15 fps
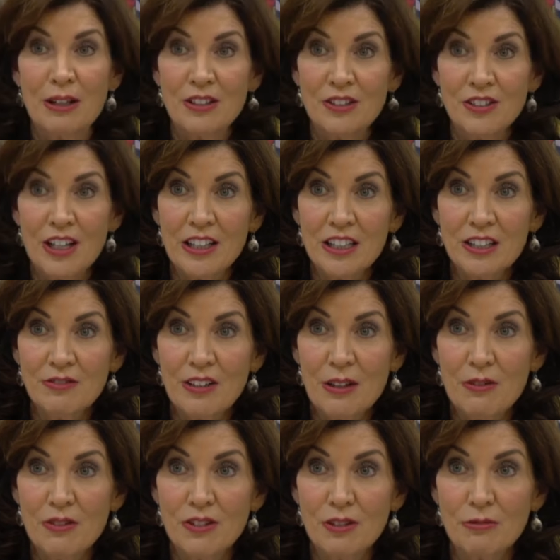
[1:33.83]
I satisfied
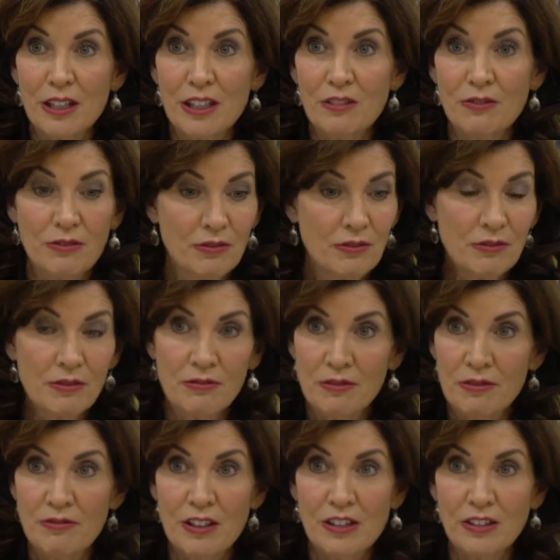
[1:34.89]
with the rate of
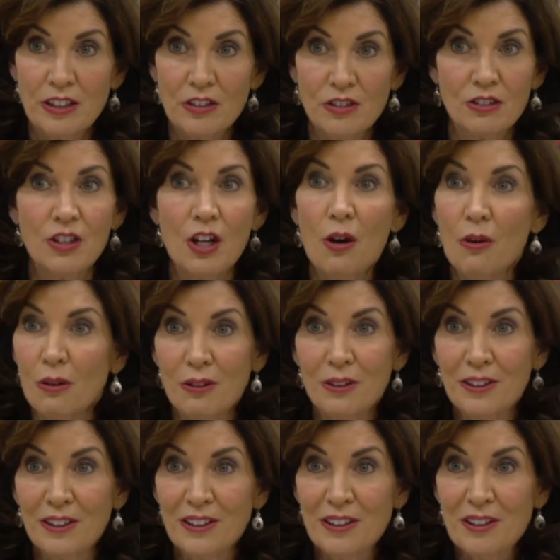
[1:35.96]
investigation? No
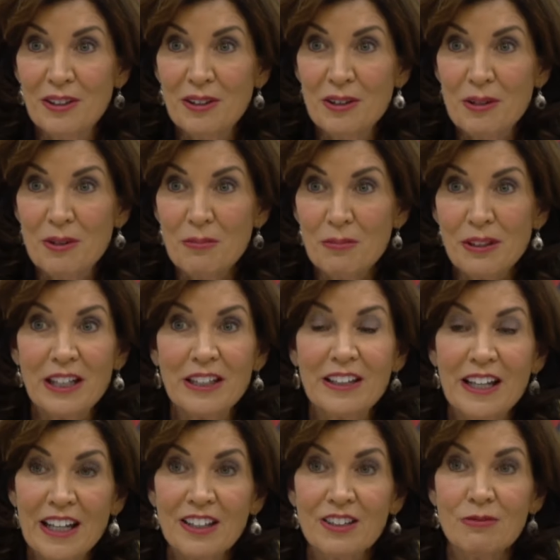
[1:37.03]
but I
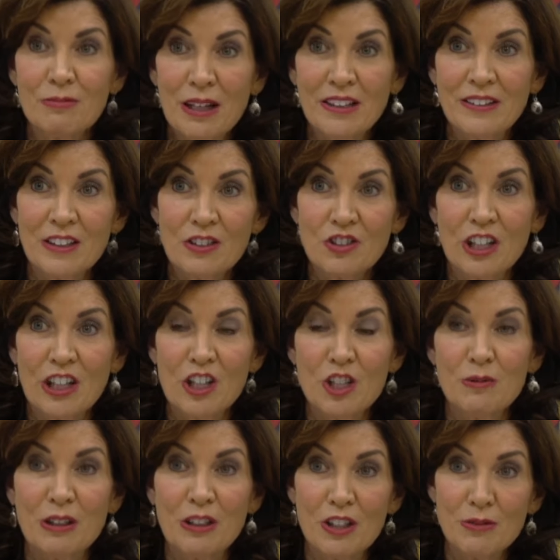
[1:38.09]
can't make the
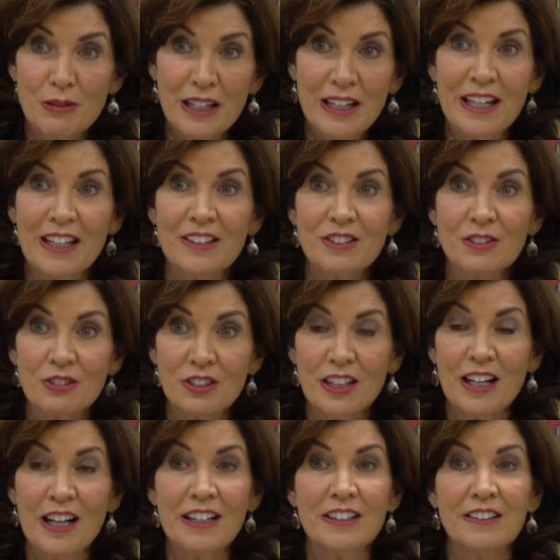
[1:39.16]
change because my hands are
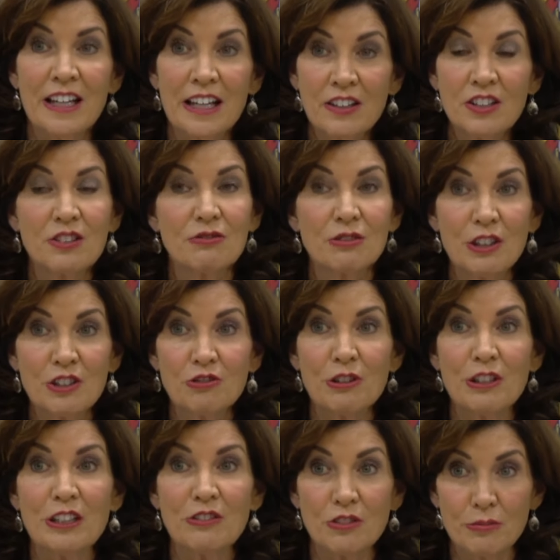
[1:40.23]
tied, and that is
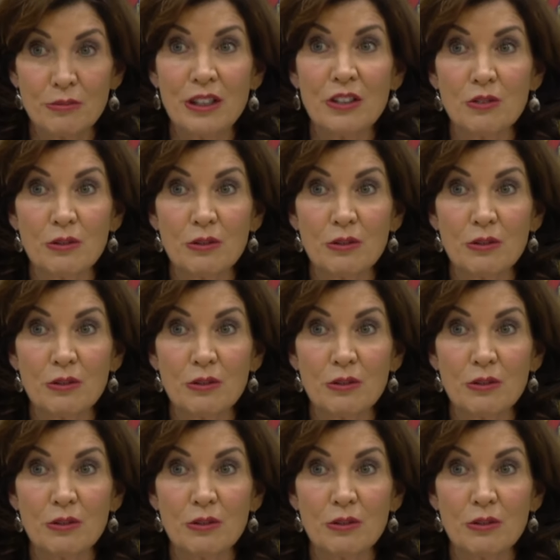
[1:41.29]
frustrating for me as